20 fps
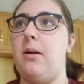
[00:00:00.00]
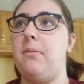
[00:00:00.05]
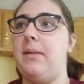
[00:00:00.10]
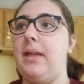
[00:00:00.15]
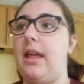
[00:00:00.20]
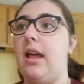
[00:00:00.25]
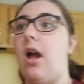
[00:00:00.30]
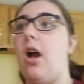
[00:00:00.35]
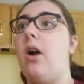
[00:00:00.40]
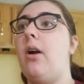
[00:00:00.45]
I'll be
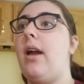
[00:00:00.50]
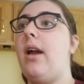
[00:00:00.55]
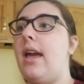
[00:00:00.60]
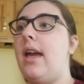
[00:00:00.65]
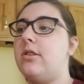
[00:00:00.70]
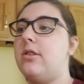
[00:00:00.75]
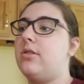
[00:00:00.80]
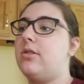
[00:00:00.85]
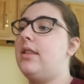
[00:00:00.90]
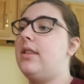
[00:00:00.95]
like,
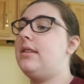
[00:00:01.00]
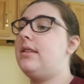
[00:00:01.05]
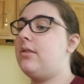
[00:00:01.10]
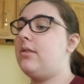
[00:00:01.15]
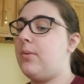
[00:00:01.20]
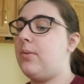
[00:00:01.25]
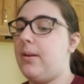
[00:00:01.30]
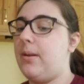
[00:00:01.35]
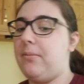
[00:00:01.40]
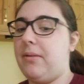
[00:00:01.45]
okay, so this is
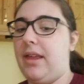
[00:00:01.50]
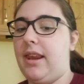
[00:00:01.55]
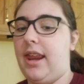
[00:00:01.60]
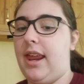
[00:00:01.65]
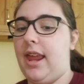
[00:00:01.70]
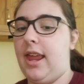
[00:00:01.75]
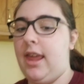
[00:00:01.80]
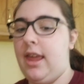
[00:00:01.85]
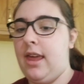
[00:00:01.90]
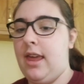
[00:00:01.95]
what I'm
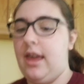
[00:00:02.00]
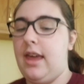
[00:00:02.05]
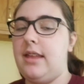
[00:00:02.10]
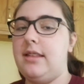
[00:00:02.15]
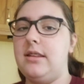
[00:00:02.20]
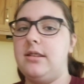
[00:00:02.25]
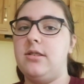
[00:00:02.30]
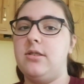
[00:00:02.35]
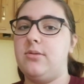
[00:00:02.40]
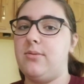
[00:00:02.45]
eating, and
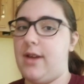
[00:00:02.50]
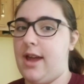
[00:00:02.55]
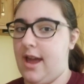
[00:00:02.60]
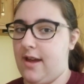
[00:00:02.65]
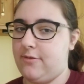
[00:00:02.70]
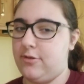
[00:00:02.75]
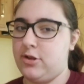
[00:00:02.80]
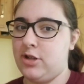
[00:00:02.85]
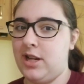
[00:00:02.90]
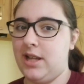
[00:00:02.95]
this is what I
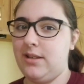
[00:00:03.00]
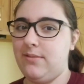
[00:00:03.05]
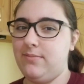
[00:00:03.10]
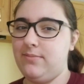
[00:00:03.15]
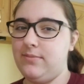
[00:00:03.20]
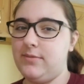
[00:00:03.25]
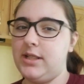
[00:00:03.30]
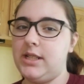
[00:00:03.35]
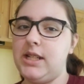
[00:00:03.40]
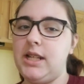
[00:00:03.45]
have to drink.
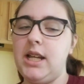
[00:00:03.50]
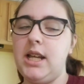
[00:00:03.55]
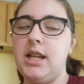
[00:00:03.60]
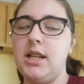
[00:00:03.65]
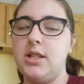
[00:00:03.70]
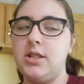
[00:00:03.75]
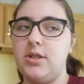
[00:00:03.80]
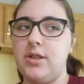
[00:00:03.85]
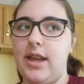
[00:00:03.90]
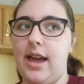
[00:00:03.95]

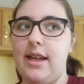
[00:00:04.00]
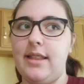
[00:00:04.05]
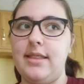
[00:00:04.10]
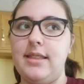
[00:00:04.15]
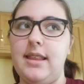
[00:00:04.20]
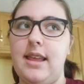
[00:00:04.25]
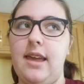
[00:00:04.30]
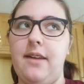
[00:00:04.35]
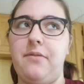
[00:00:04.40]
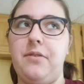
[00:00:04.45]
So yeah,
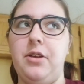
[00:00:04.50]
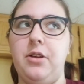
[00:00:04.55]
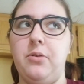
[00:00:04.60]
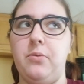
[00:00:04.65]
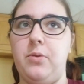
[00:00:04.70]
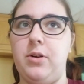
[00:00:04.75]
if you're